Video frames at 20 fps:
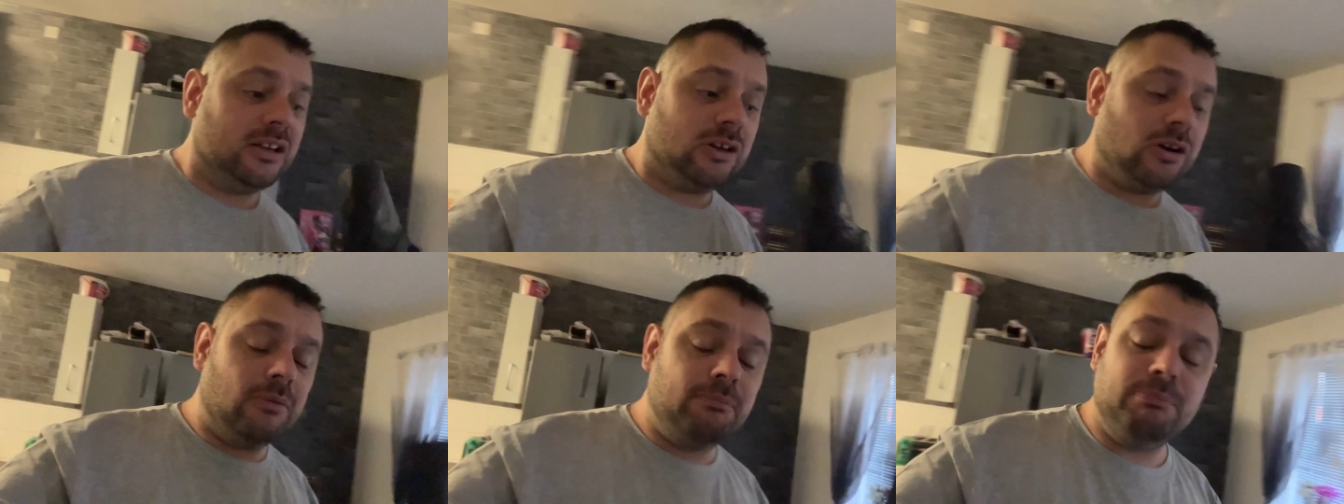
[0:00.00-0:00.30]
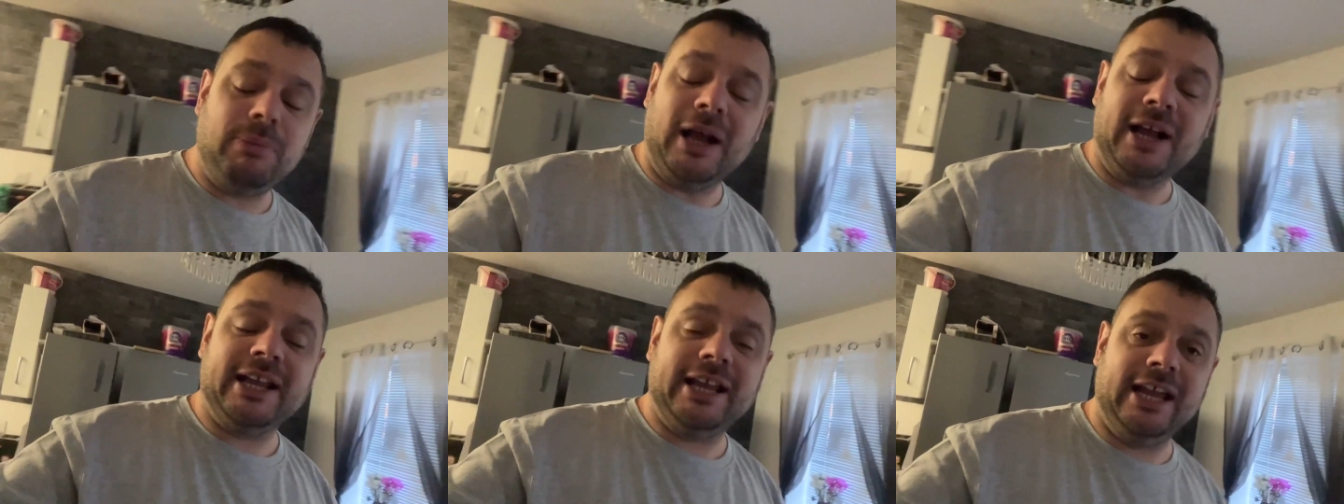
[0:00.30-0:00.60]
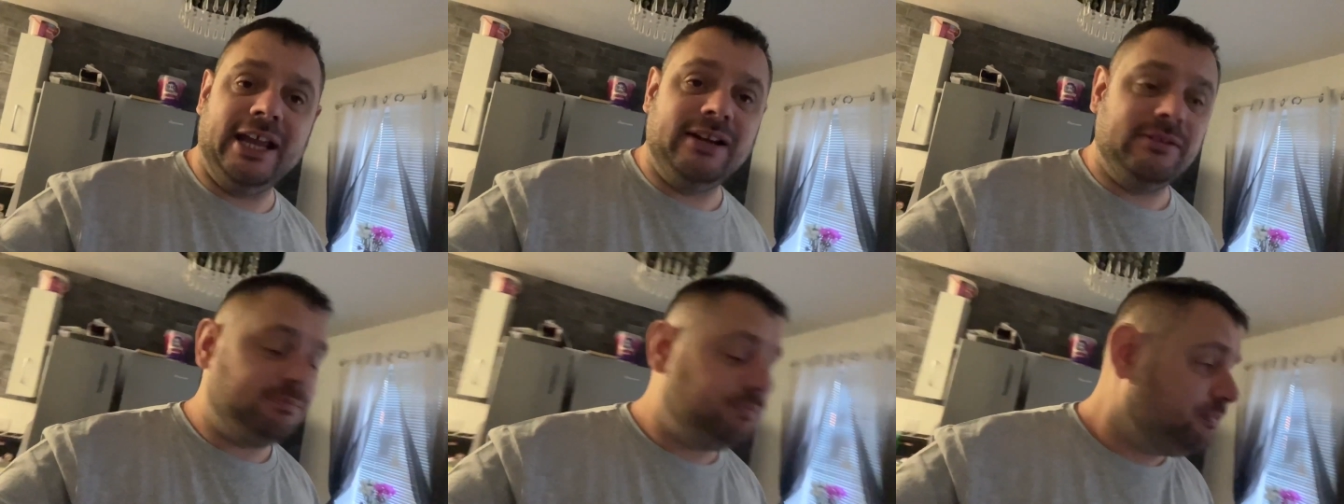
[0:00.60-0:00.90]
come back
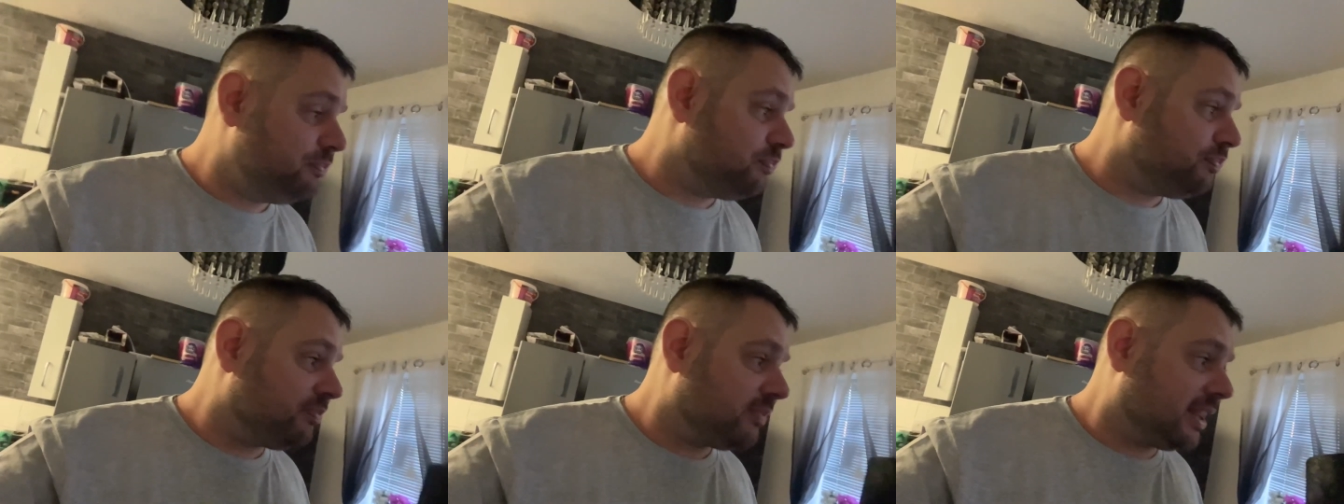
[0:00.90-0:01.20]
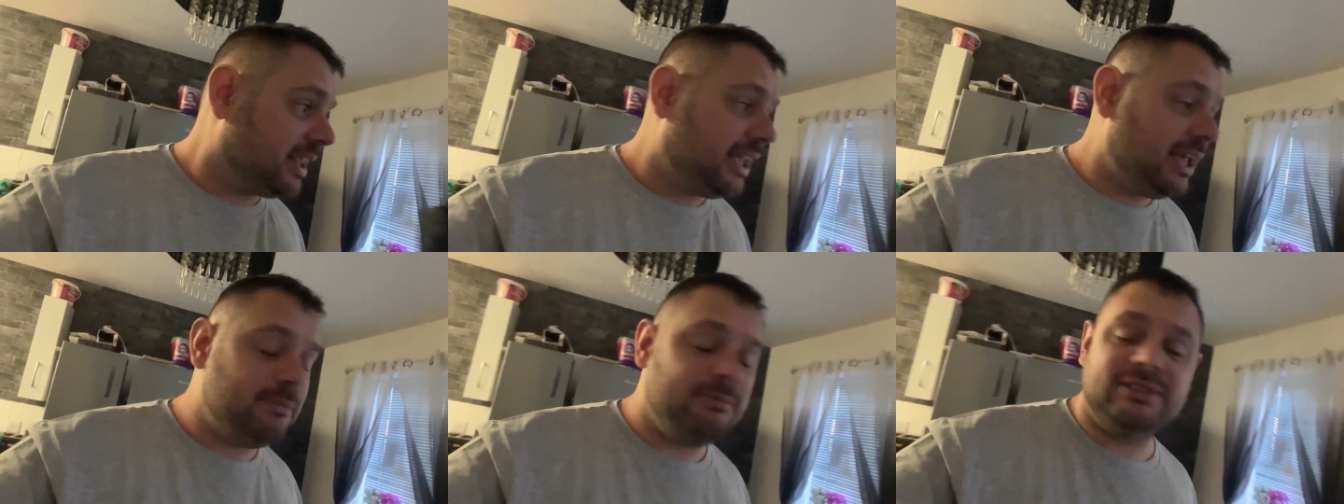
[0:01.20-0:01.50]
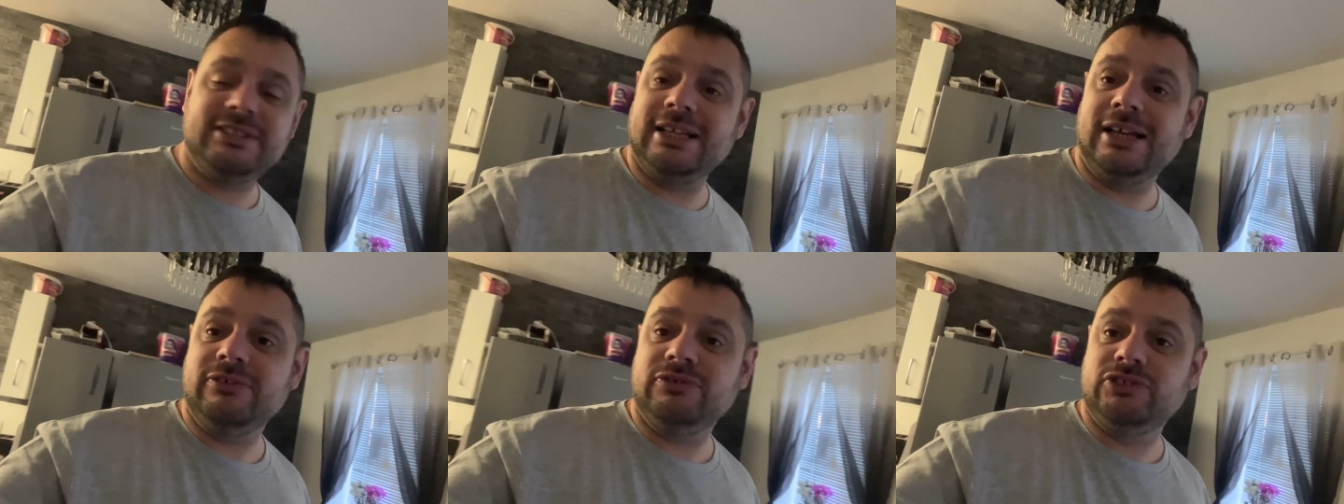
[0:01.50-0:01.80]
in, get
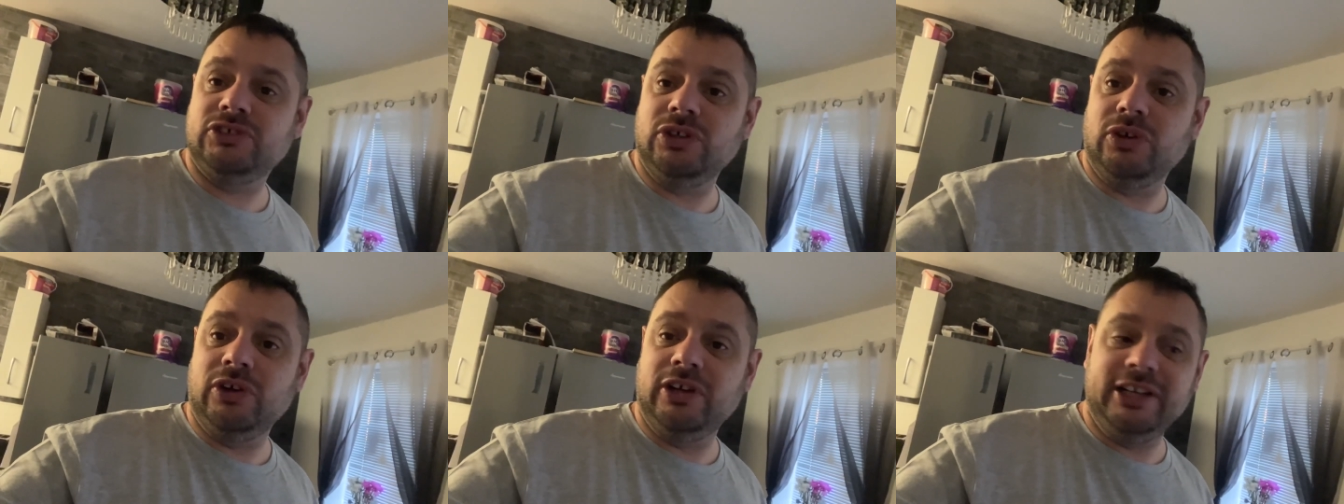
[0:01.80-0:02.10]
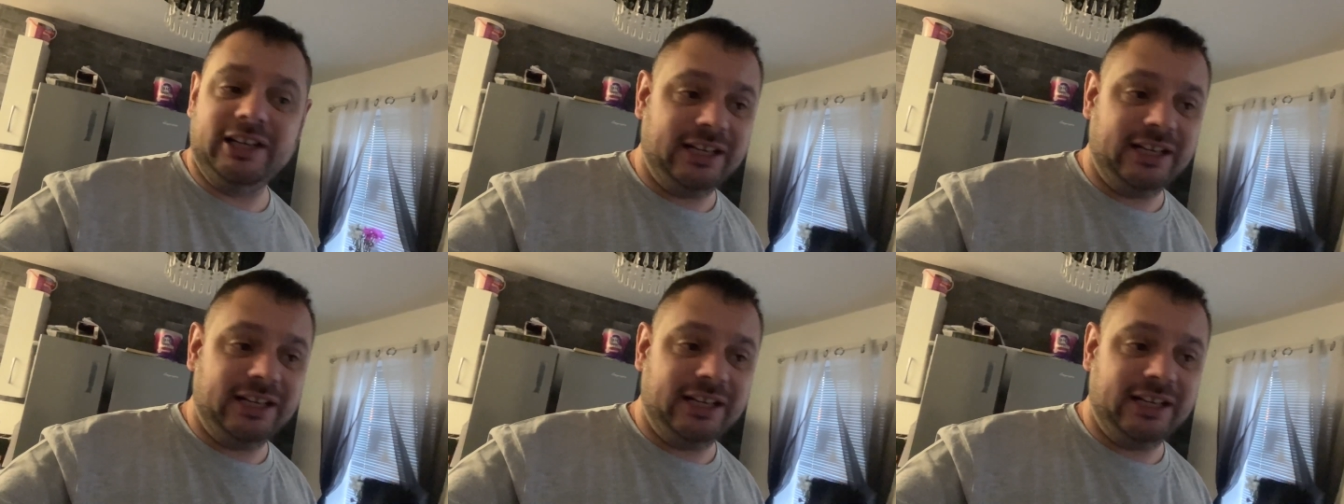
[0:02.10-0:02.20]
myself sorted.